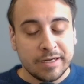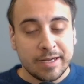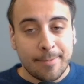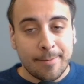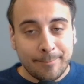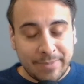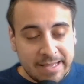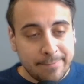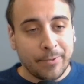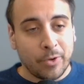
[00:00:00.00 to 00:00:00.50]

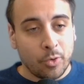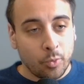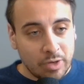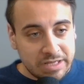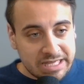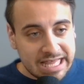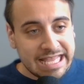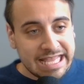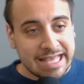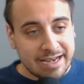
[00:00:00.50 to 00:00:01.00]
People, when
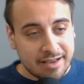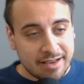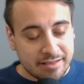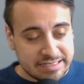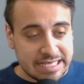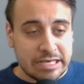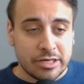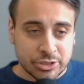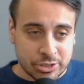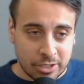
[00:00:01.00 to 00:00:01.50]
they get on
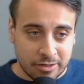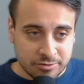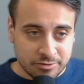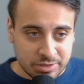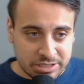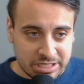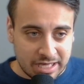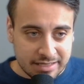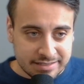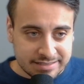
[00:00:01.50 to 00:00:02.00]
sales calls with
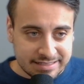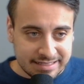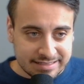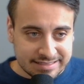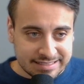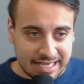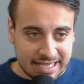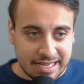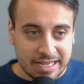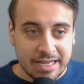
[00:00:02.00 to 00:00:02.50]
us, they
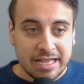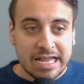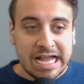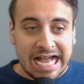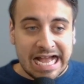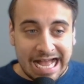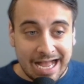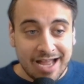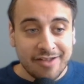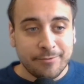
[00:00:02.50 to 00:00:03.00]
say,
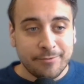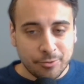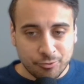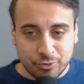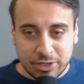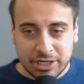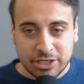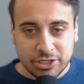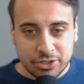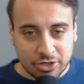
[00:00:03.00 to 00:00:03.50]
I've been
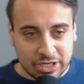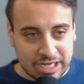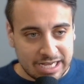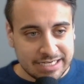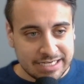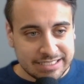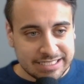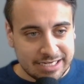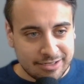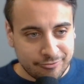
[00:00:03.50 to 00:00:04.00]
reading your
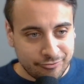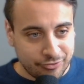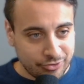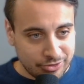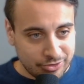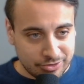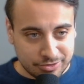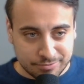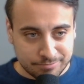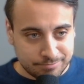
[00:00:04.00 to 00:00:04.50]
content
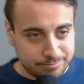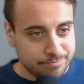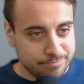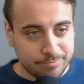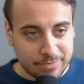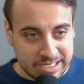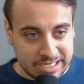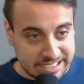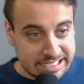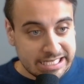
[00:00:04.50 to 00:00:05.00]
for
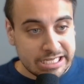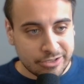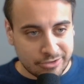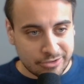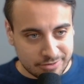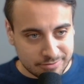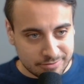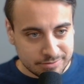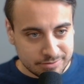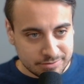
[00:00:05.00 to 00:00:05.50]
a year
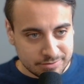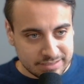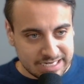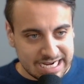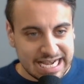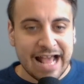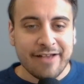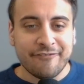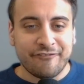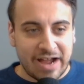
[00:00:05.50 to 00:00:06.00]
and
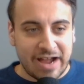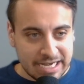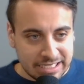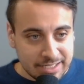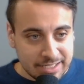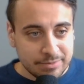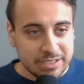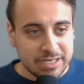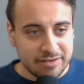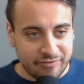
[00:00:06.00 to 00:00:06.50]
I finally
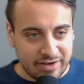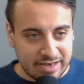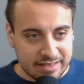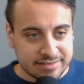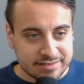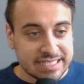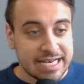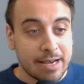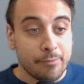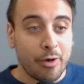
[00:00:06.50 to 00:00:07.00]
am convinced
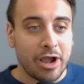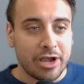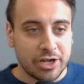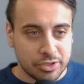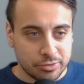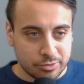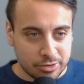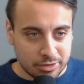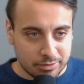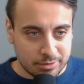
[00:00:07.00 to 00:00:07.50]
and I'm ready to
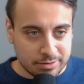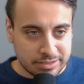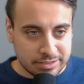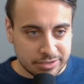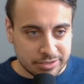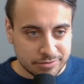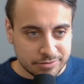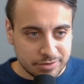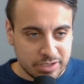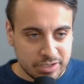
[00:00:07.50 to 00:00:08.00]
work with you.
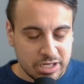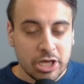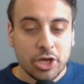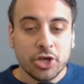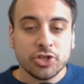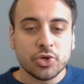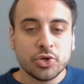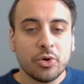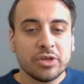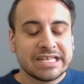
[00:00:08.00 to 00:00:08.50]

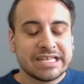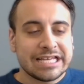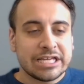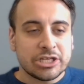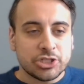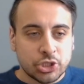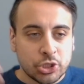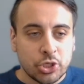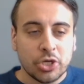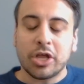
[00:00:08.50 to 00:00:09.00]
So it was like it
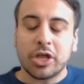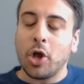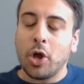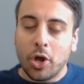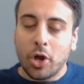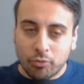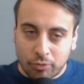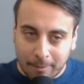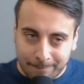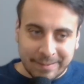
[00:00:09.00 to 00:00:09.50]
took
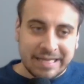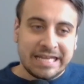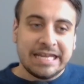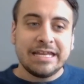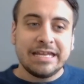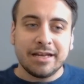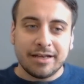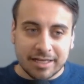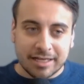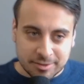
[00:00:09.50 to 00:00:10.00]

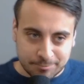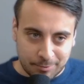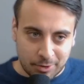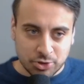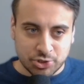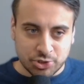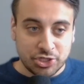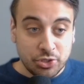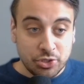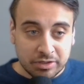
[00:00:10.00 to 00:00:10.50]
repeated
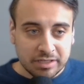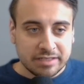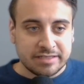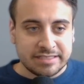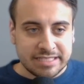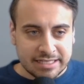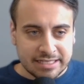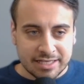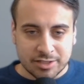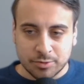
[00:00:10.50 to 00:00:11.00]
exposure. And you could see
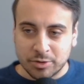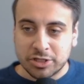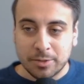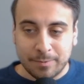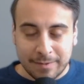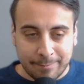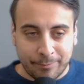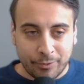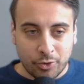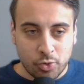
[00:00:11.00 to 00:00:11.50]
this with the
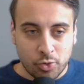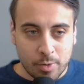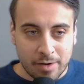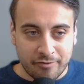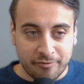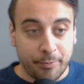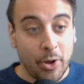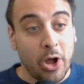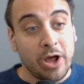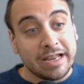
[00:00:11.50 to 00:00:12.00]
people who have
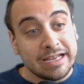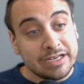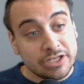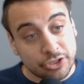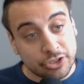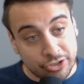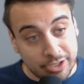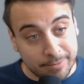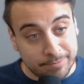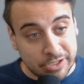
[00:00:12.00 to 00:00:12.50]
bought into
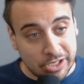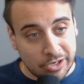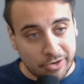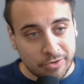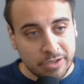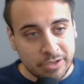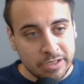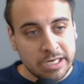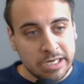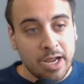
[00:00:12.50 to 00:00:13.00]
crypto,
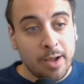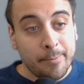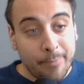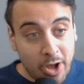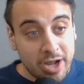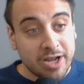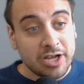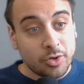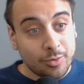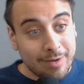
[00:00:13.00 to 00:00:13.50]
bought
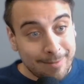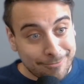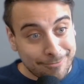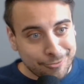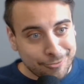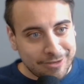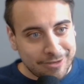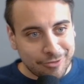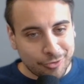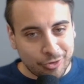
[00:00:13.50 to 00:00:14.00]
into
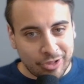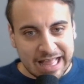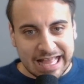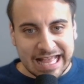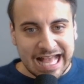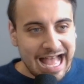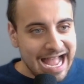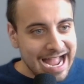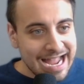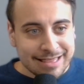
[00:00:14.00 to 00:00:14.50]
Web3. They're like,
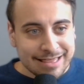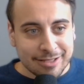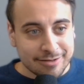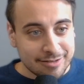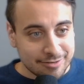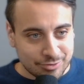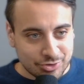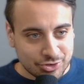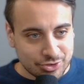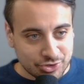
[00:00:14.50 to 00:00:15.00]
I thought
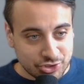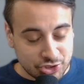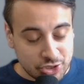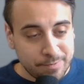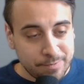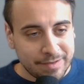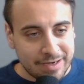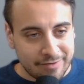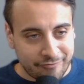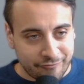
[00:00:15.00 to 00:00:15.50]
this was so
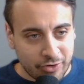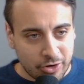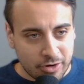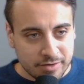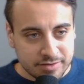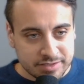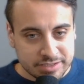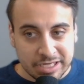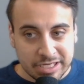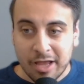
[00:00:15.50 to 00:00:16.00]
stupid at
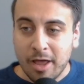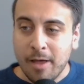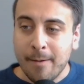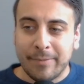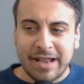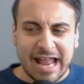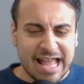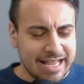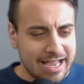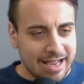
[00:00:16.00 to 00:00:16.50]
first, but
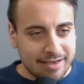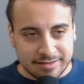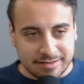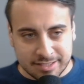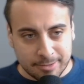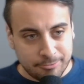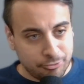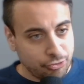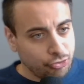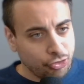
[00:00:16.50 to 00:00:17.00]
I got in
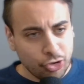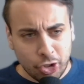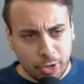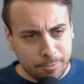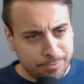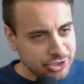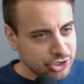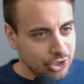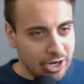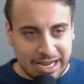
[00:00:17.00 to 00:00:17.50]
some
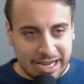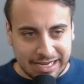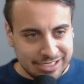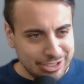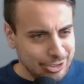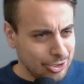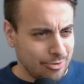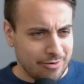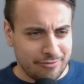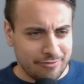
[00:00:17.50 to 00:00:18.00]
groups or I,
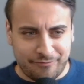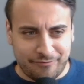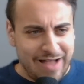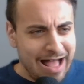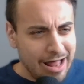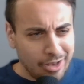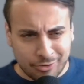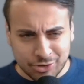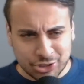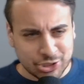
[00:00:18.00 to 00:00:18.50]

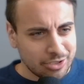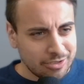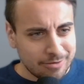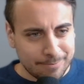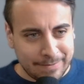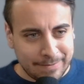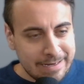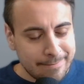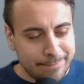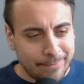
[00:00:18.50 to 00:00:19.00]
follow certain
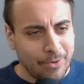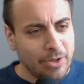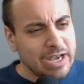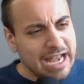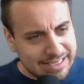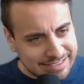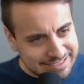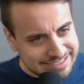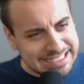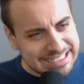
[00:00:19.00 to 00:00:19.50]
people and I
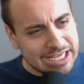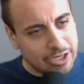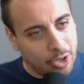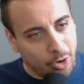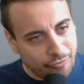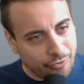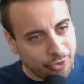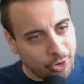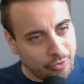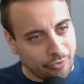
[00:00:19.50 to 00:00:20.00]
see it
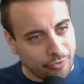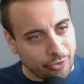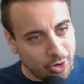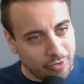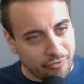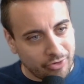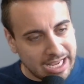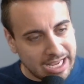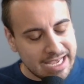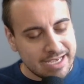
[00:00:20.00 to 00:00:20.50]
over and over and over
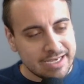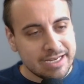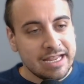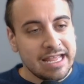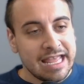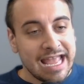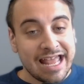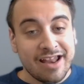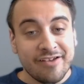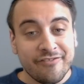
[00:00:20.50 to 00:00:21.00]
again.
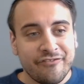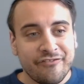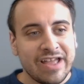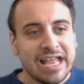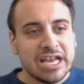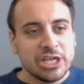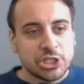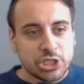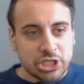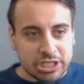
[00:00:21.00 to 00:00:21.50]
And
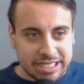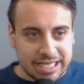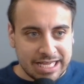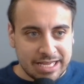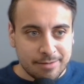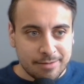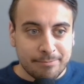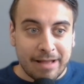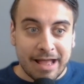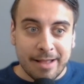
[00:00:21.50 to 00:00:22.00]
eventually
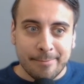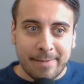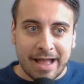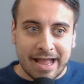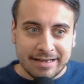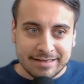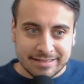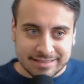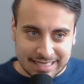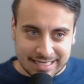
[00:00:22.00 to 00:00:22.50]
my
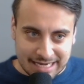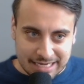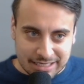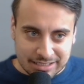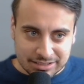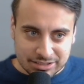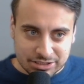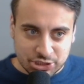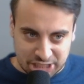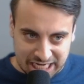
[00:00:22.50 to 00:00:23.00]
mindset
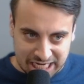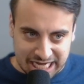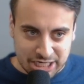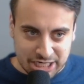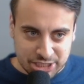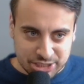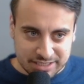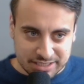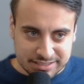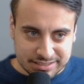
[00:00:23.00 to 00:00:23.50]

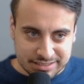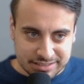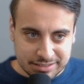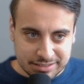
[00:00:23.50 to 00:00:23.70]
changes.